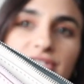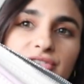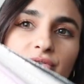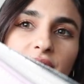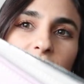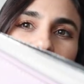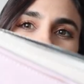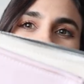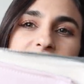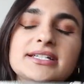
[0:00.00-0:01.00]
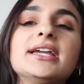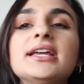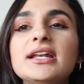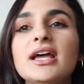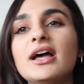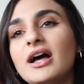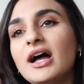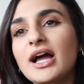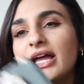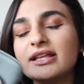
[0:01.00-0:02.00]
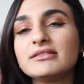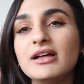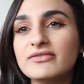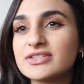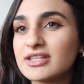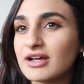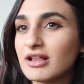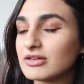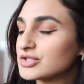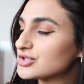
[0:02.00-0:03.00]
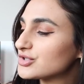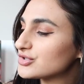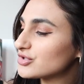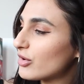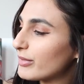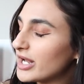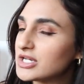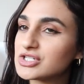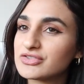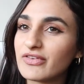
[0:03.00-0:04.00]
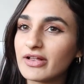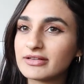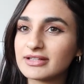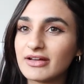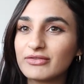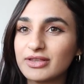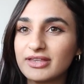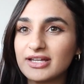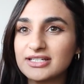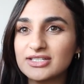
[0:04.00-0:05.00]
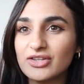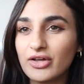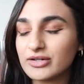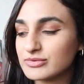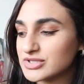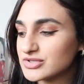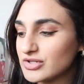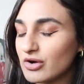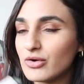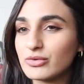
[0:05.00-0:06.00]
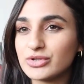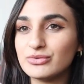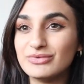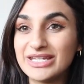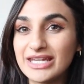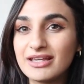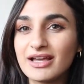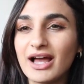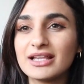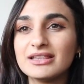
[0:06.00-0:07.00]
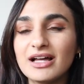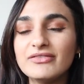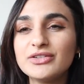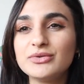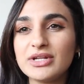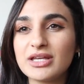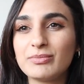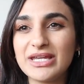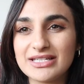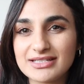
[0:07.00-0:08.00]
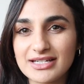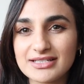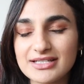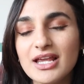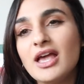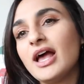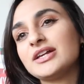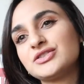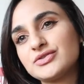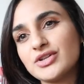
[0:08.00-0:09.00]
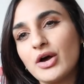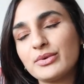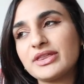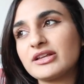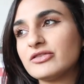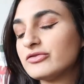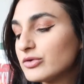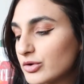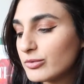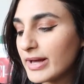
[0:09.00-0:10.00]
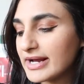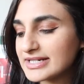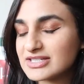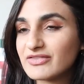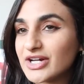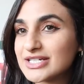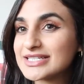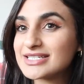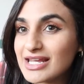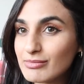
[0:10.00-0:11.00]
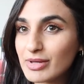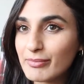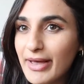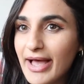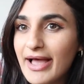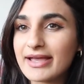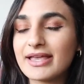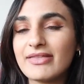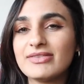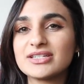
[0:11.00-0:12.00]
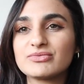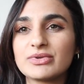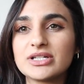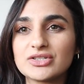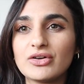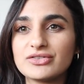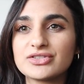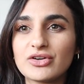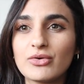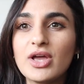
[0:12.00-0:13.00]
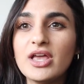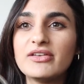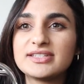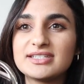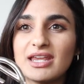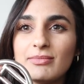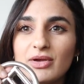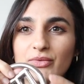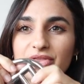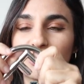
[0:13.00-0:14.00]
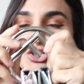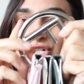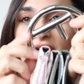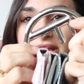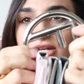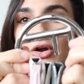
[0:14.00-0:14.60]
story behind it. I loved the colors so much, fell in love with this, thought it was so unique. I love unique pieces. As you saw with like the floral bag, it's a very statement bag, and this one is also statement with the giant